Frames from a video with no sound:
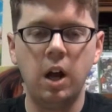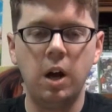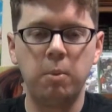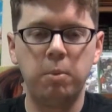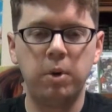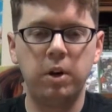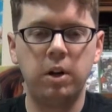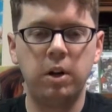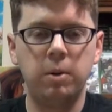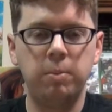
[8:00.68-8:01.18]

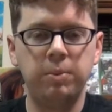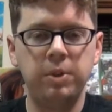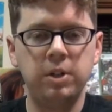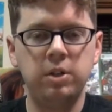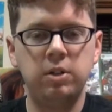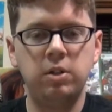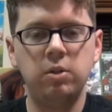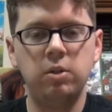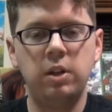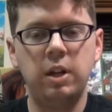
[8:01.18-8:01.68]
But these
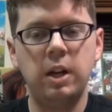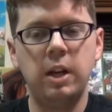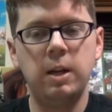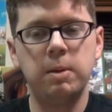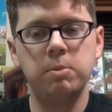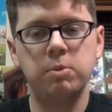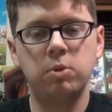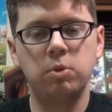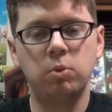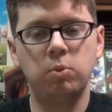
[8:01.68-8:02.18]
two
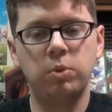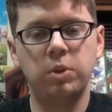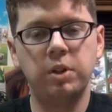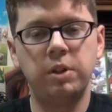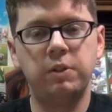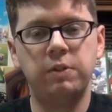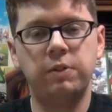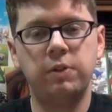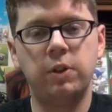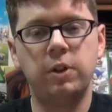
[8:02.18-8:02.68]
games are
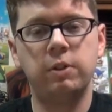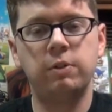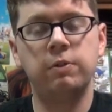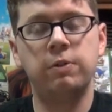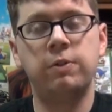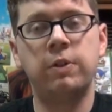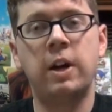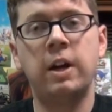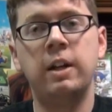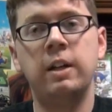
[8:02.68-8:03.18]
really fun
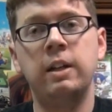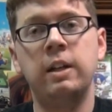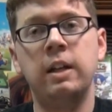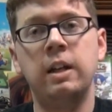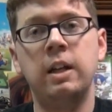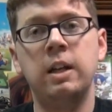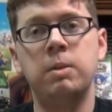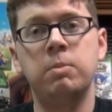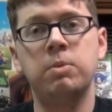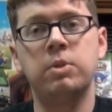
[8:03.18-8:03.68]
fighting
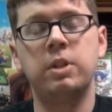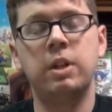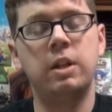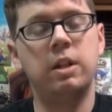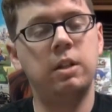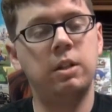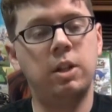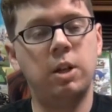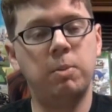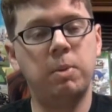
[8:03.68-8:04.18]
games. They
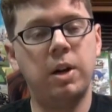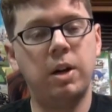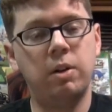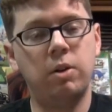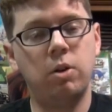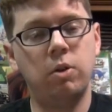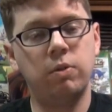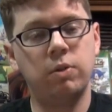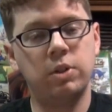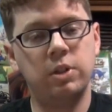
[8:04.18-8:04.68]
didn't come out
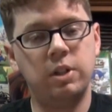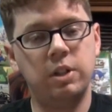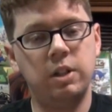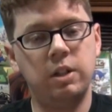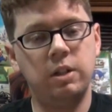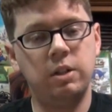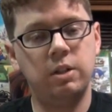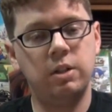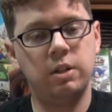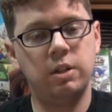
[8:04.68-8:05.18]

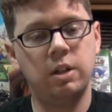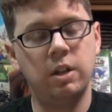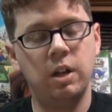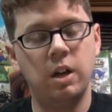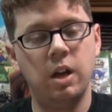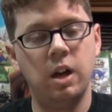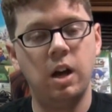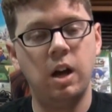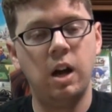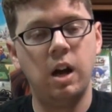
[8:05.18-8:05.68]
overseas,
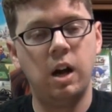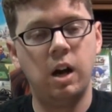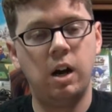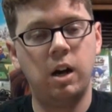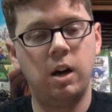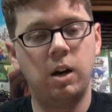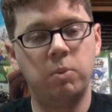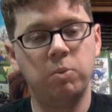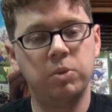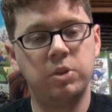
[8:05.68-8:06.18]

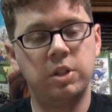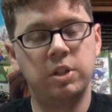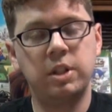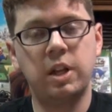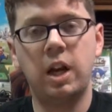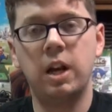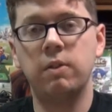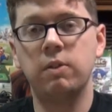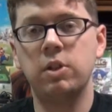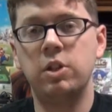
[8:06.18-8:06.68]
which is
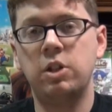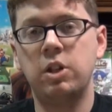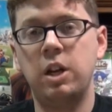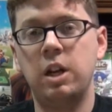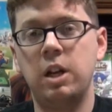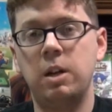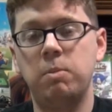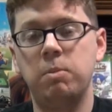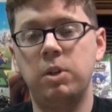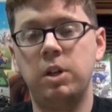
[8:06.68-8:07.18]
kind of a
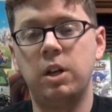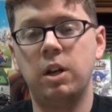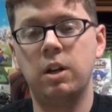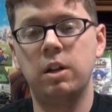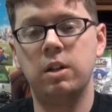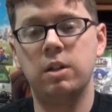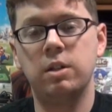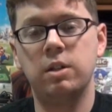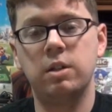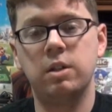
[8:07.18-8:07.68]
shame
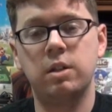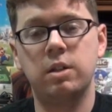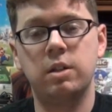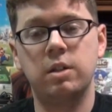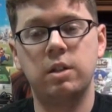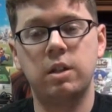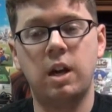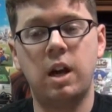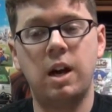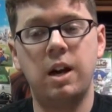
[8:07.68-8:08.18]

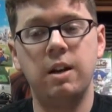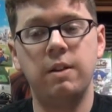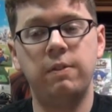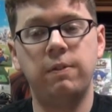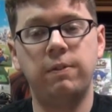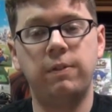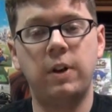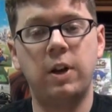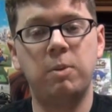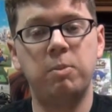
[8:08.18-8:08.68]
because I
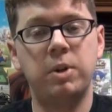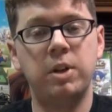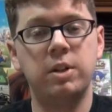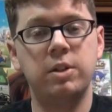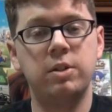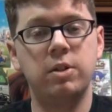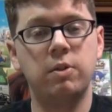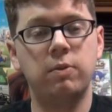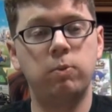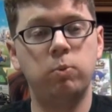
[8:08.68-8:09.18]
found
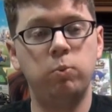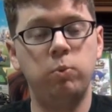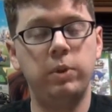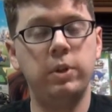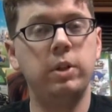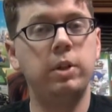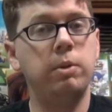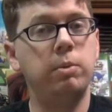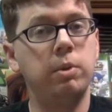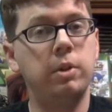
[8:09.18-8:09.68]
myself
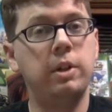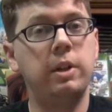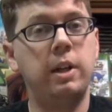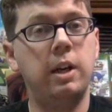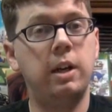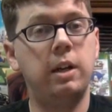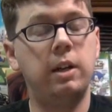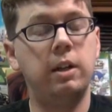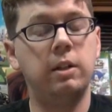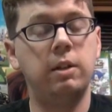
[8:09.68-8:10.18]
really
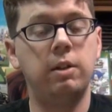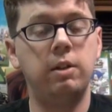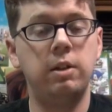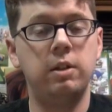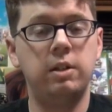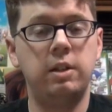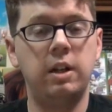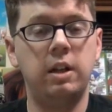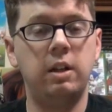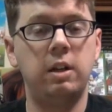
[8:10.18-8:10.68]
getting into
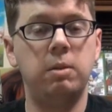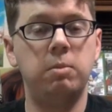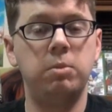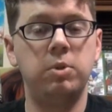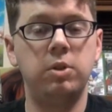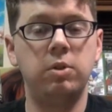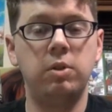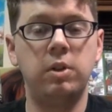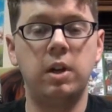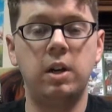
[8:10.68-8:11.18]
these
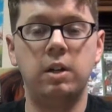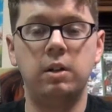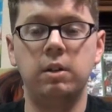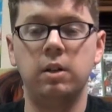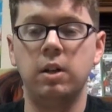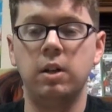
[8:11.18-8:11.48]
games. You got